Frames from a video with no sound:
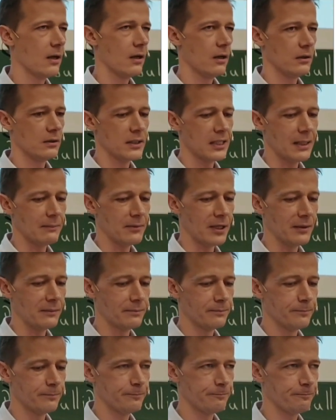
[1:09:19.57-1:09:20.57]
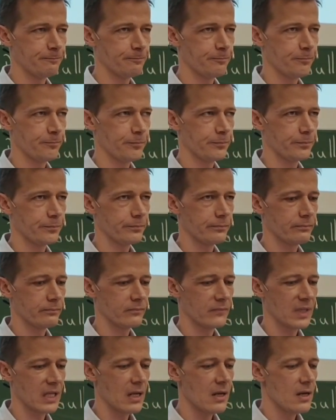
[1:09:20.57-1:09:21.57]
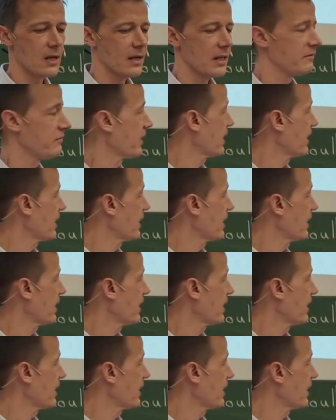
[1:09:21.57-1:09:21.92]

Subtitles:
And then I'm done. And if I